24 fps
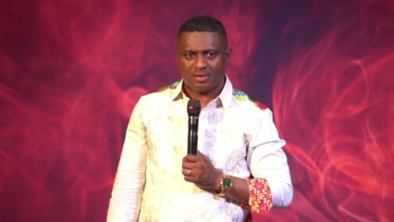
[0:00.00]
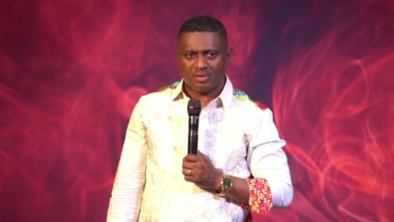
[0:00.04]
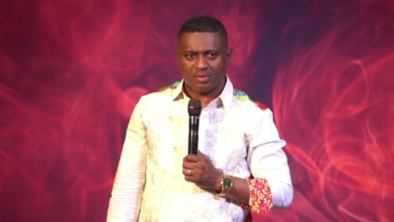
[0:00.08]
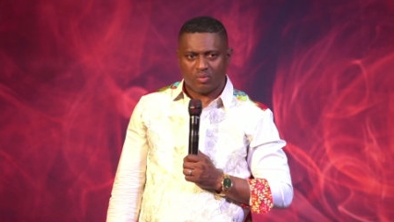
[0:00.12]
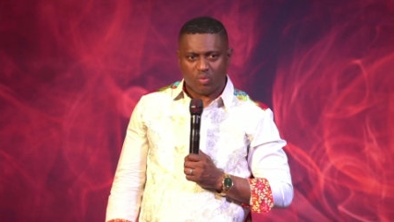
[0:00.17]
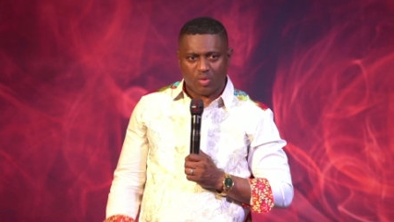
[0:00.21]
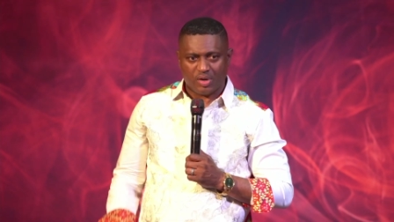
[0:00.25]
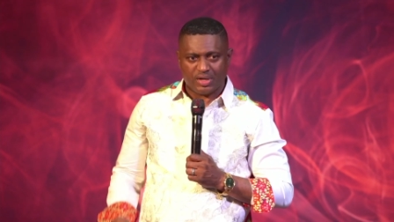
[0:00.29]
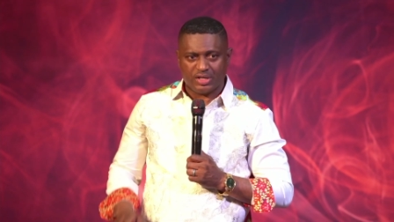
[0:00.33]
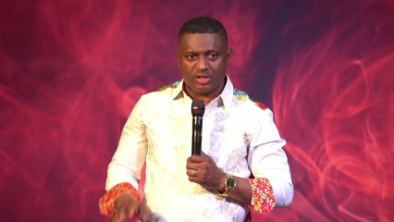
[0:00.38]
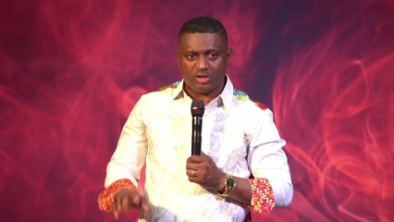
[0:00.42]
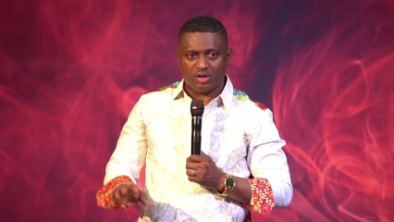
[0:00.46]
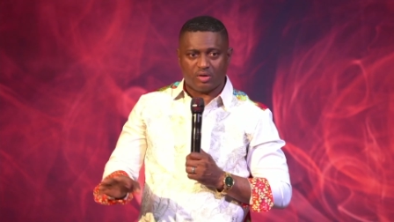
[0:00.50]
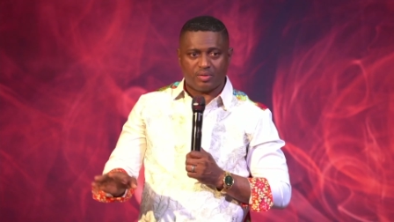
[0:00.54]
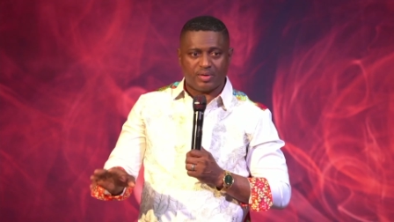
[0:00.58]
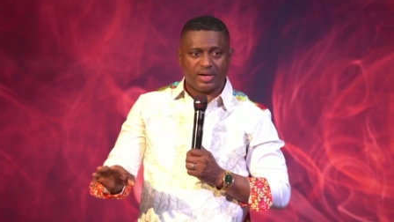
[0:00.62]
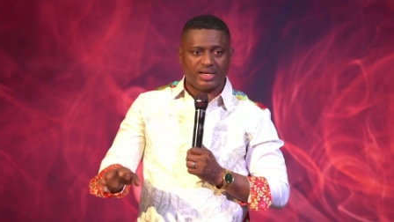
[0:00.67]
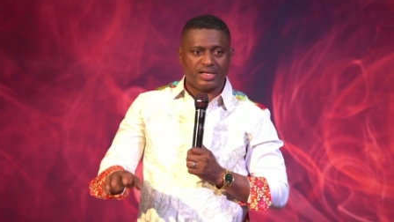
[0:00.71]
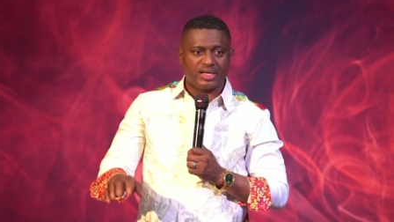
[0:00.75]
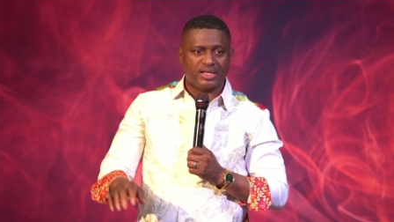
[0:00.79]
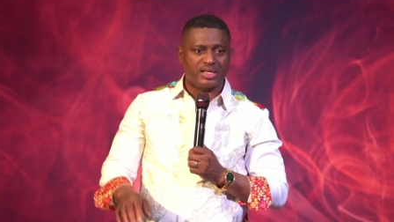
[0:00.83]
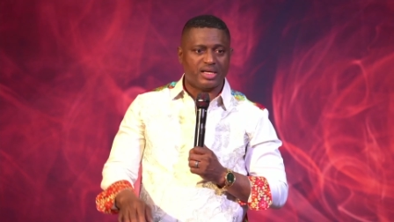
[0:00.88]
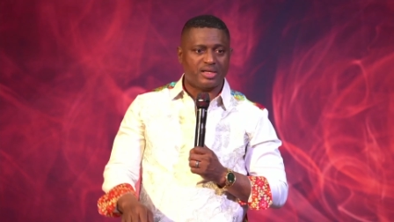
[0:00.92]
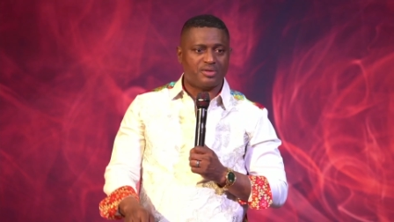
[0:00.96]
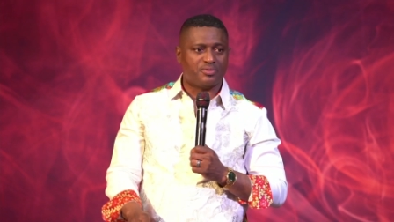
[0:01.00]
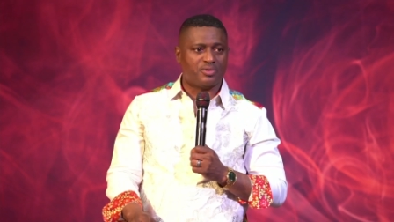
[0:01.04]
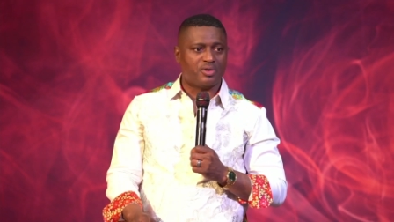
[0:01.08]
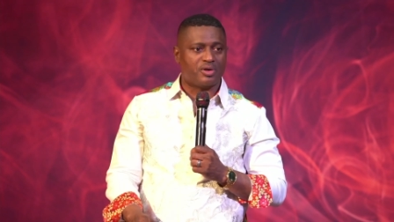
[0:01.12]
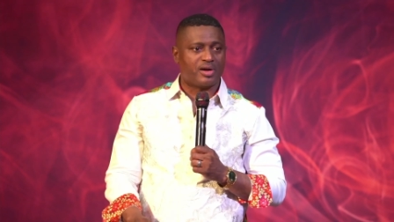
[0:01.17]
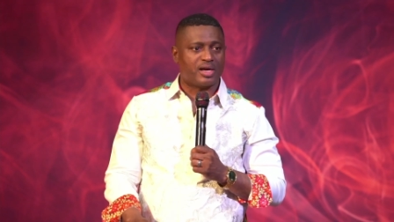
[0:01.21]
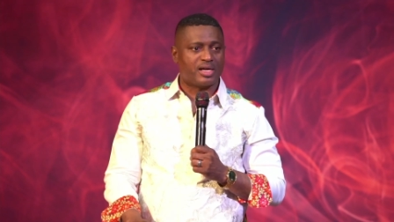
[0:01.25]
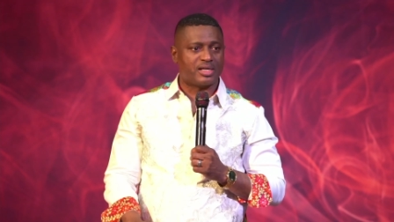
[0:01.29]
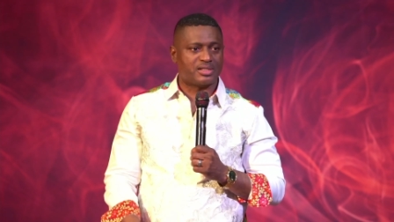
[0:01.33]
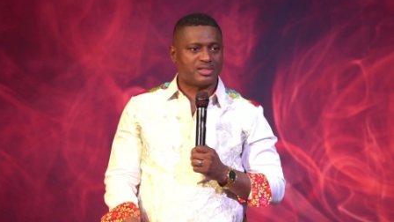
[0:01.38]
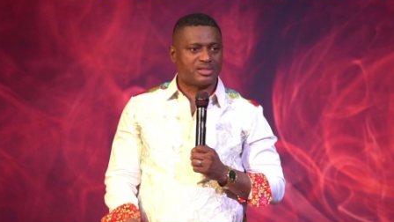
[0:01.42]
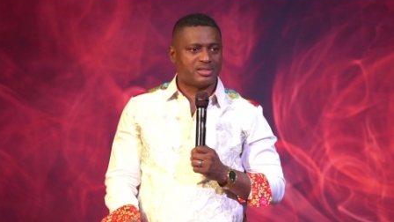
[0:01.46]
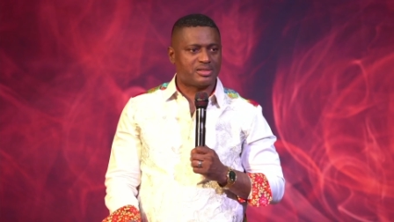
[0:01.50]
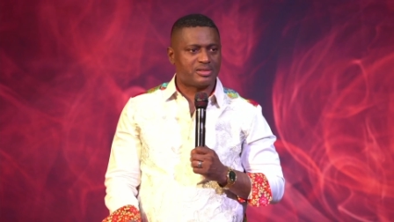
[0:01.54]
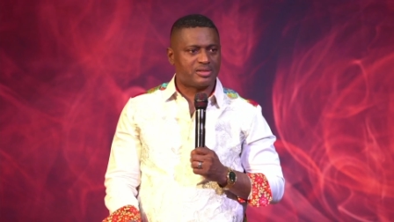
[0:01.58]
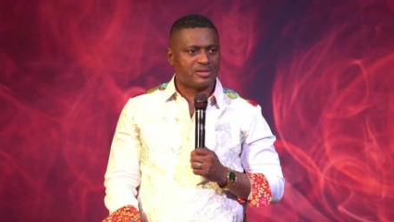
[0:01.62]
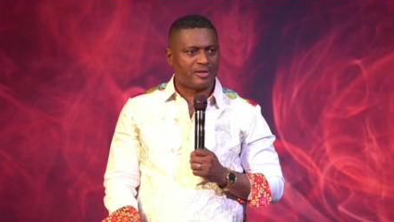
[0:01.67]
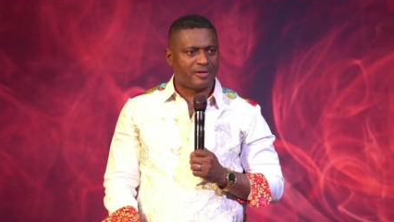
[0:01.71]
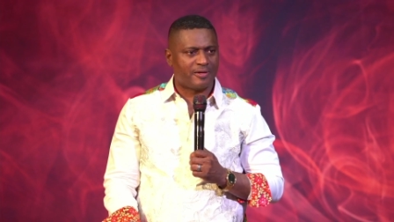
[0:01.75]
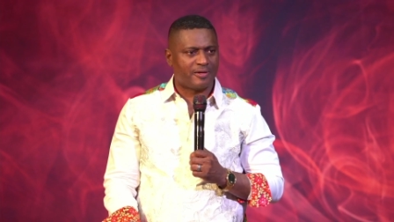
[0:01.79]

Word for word: what He already did for us.